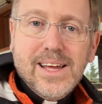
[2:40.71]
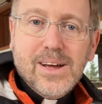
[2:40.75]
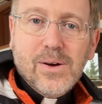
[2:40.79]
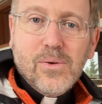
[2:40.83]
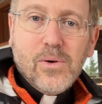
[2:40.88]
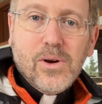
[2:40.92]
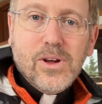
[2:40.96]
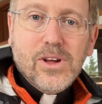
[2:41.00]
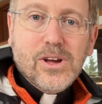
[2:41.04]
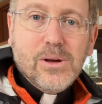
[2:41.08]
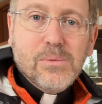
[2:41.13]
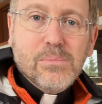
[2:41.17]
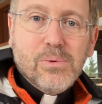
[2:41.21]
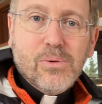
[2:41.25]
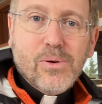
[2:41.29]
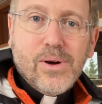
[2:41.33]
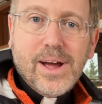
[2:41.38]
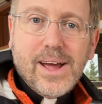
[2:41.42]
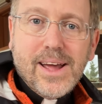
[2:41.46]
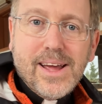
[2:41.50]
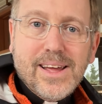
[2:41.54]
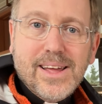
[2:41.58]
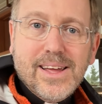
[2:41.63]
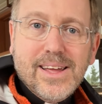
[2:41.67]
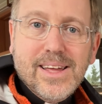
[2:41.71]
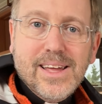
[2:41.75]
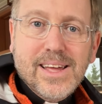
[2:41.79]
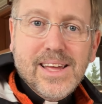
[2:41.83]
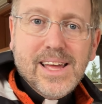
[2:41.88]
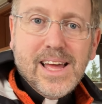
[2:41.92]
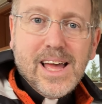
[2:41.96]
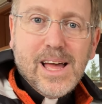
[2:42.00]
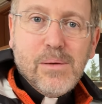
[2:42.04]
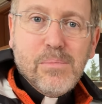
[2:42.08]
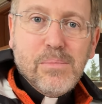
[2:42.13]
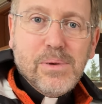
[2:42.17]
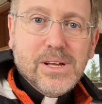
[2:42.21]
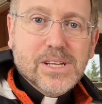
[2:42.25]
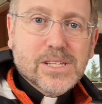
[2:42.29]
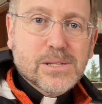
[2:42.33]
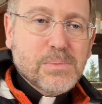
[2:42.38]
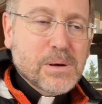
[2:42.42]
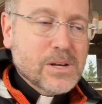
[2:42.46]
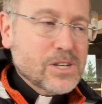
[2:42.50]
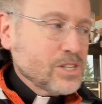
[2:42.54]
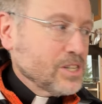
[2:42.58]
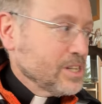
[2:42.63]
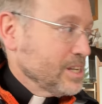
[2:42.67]
where you can pray and be
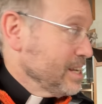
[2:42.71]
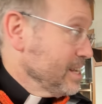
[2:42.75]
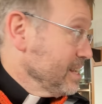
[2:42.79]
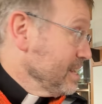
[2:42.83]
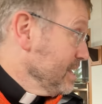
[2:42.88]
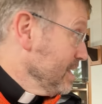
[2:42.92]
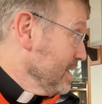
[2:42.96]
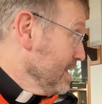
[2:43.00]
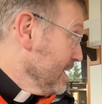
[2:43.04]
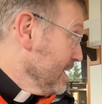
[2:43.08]
especially